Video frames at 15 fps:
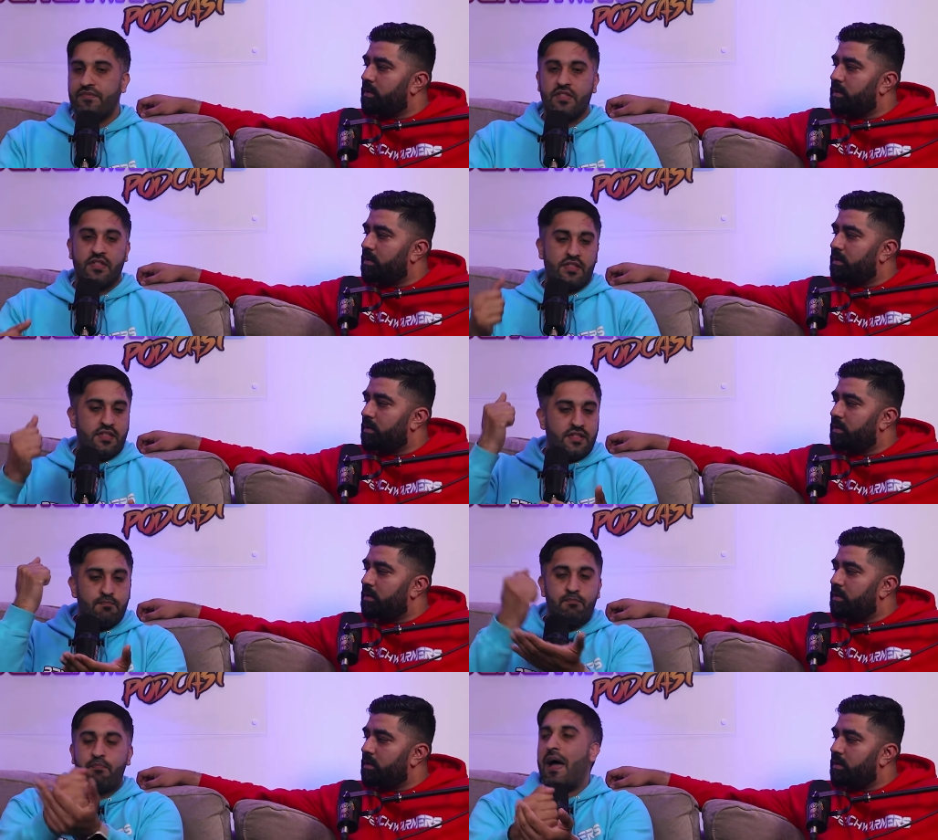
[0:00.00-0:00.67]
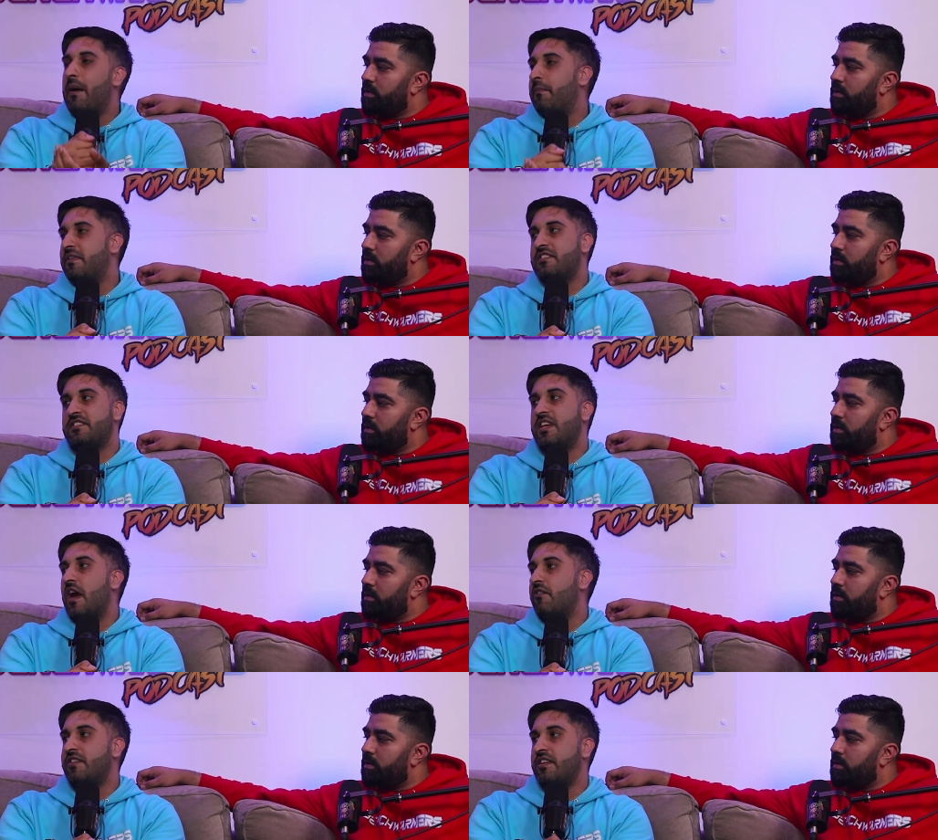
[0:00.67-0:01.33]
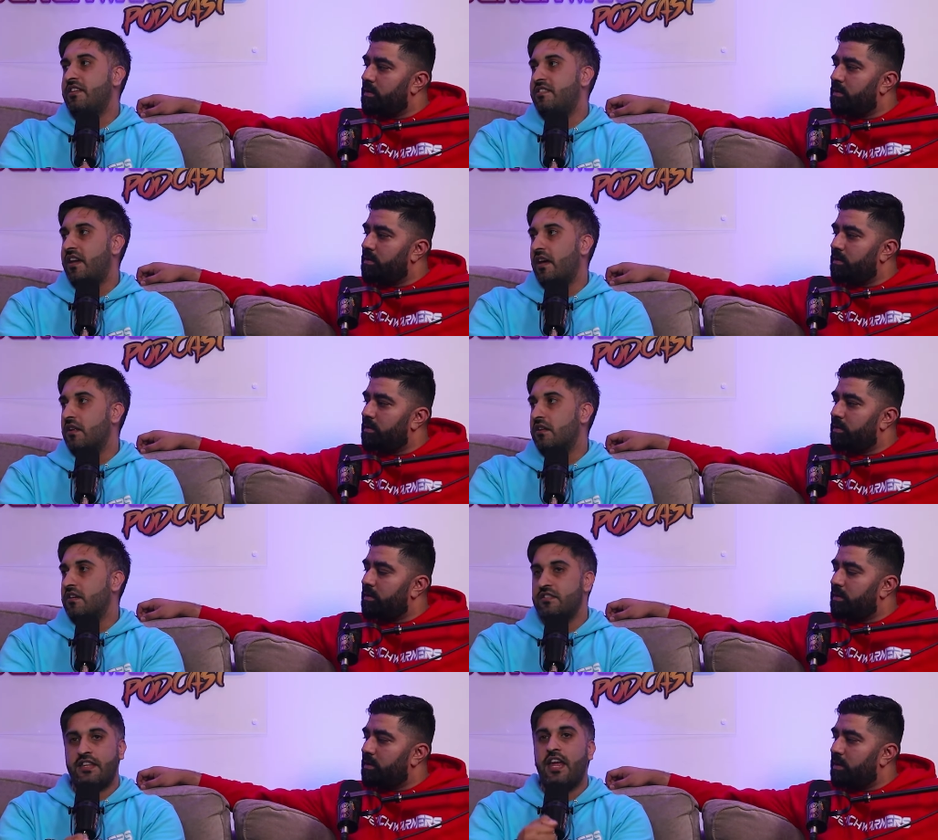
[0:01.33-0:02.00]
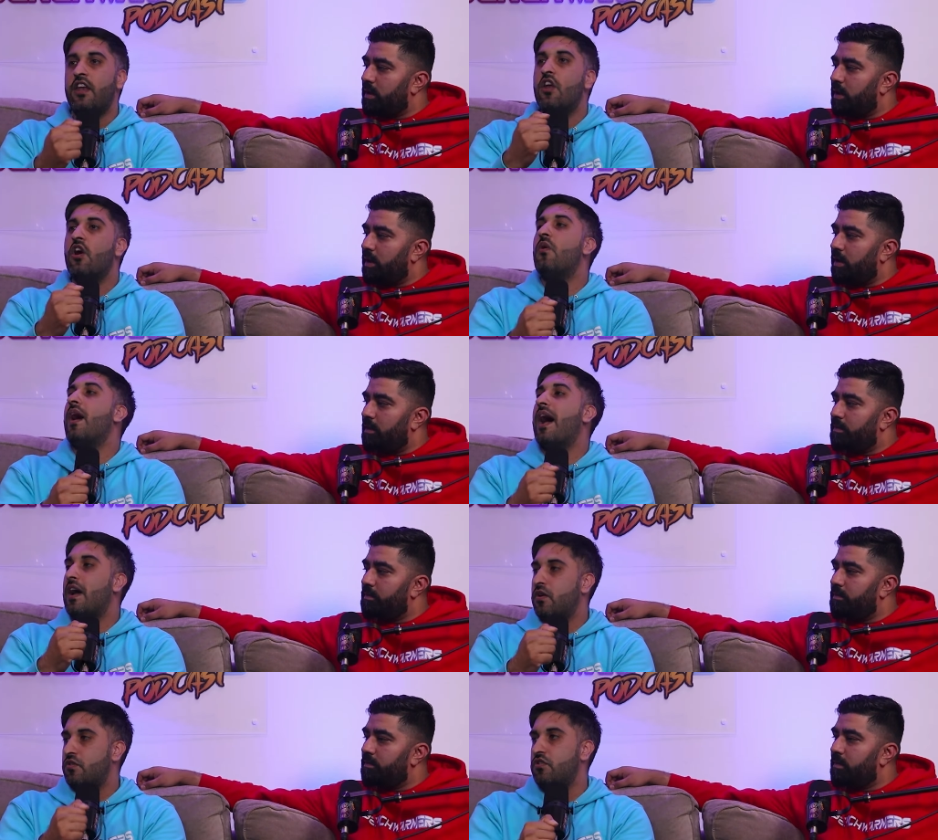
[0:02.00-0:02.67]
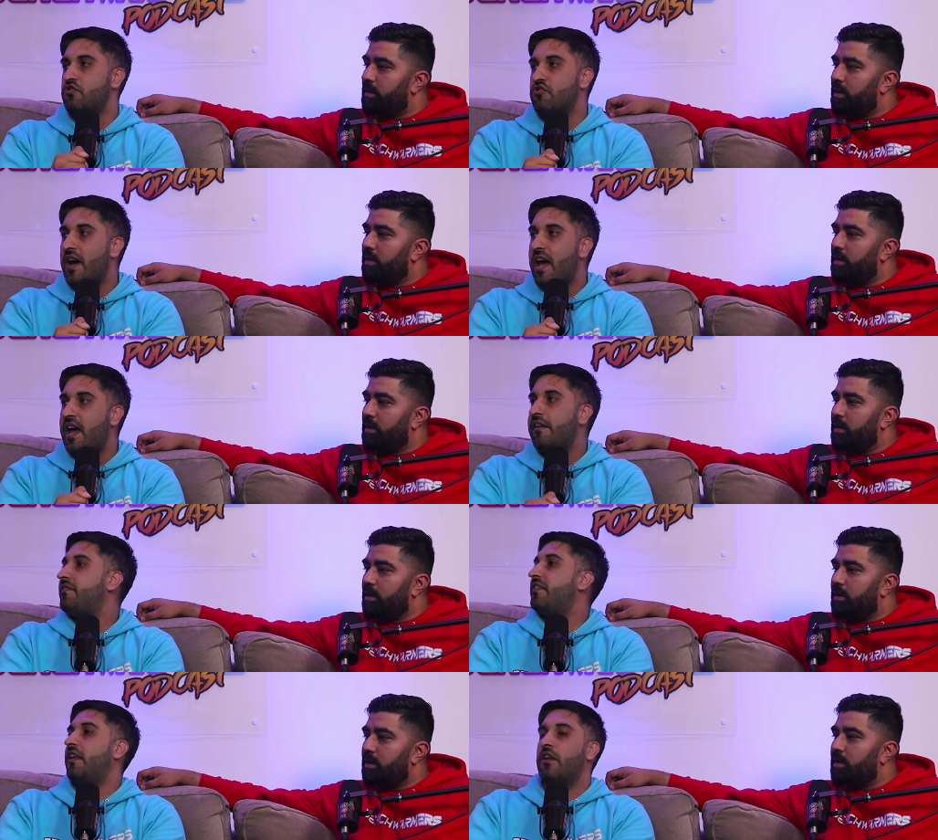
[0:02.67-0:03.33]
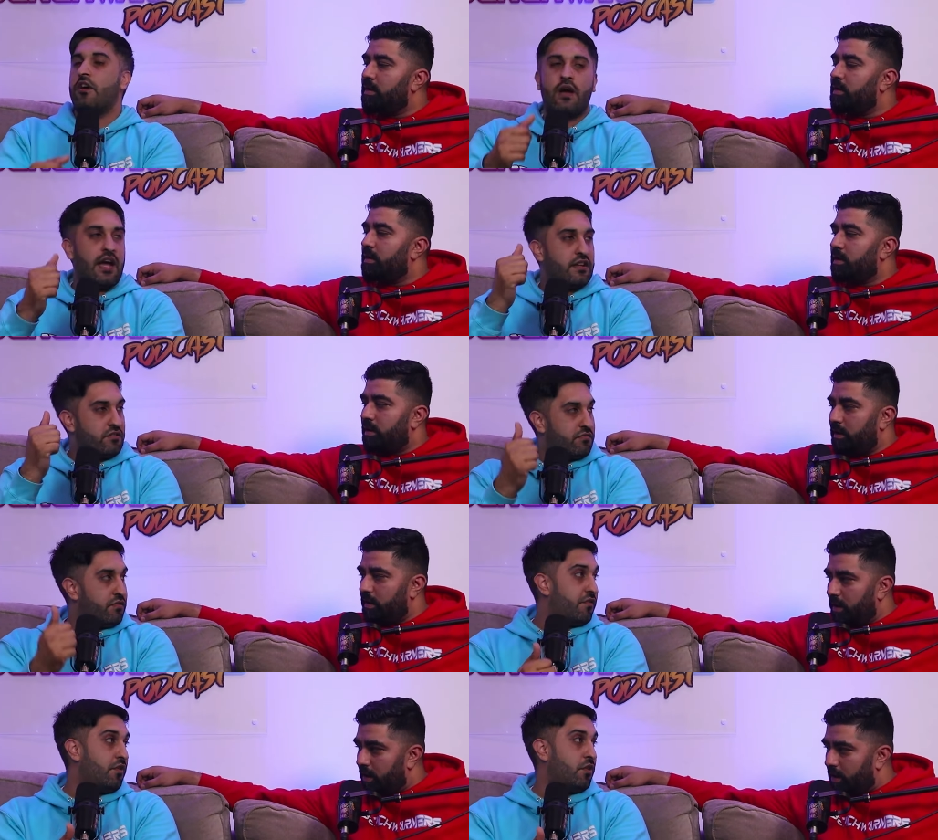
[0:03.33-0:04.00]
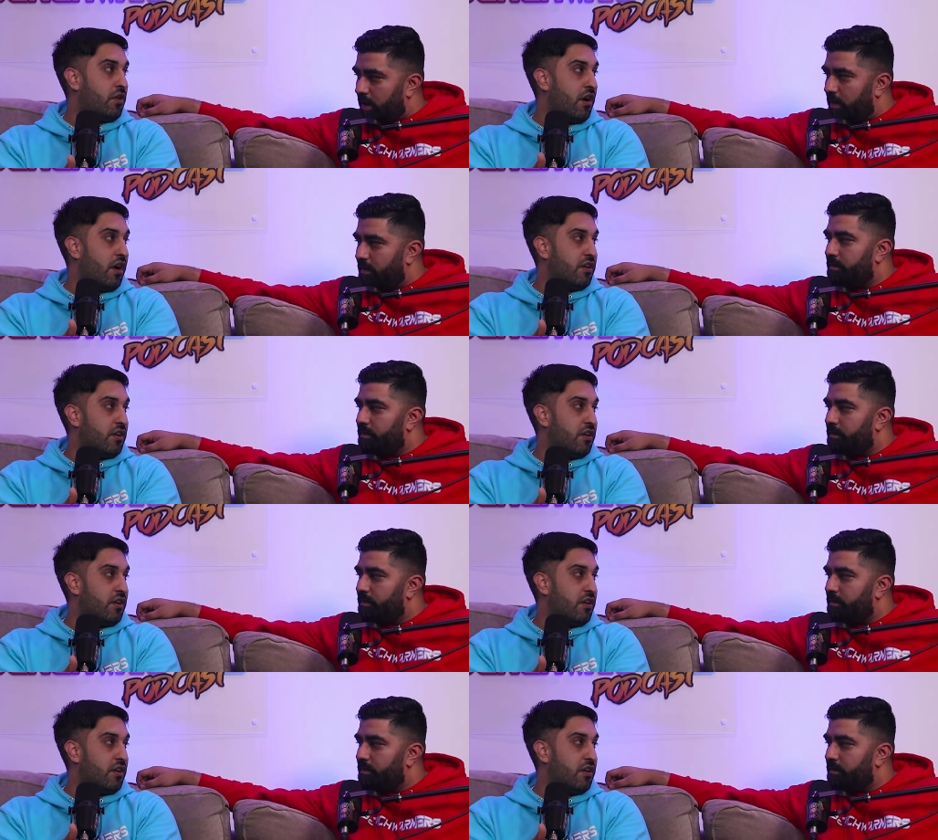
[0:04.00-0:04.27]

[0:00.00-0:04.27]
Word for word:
Speaker 1: yeah bam, it's a guaranteed sale because they yeah. know how to drive, they know how to review yeah.